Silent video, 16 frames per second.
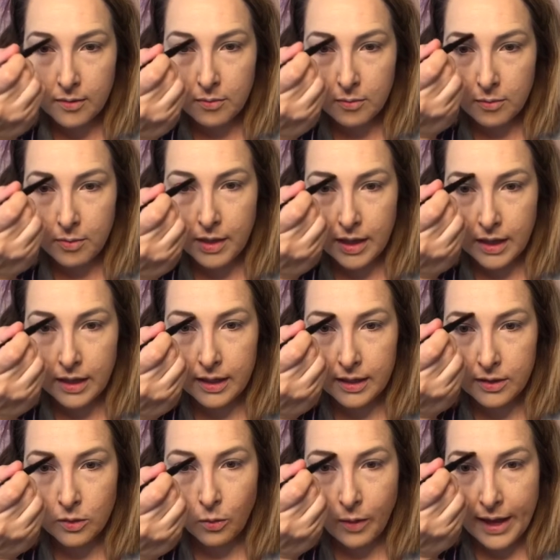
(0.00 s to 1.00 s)
but
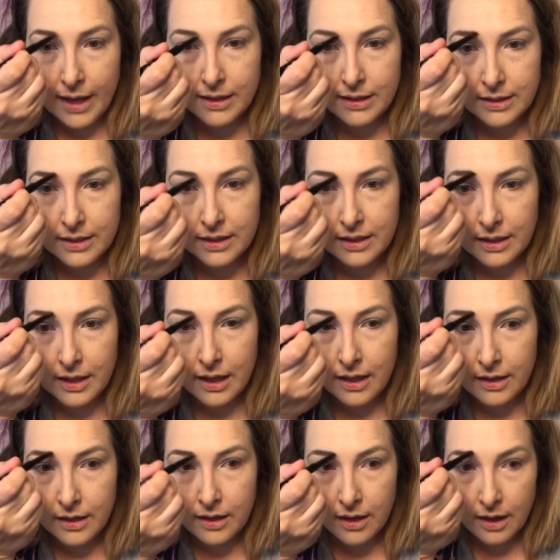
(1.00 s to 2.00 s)
it's waxy
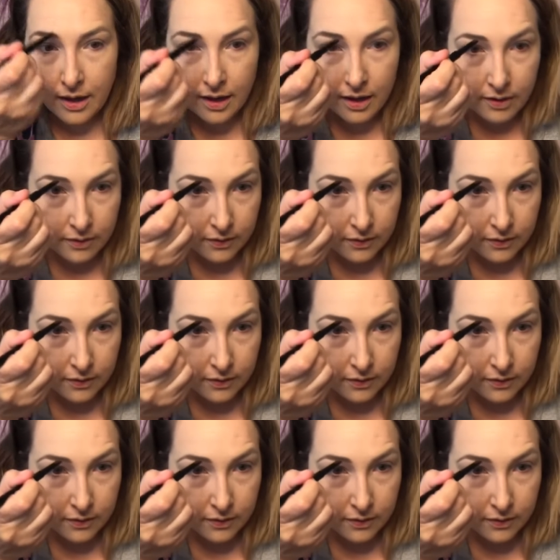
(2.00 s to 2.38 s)
enough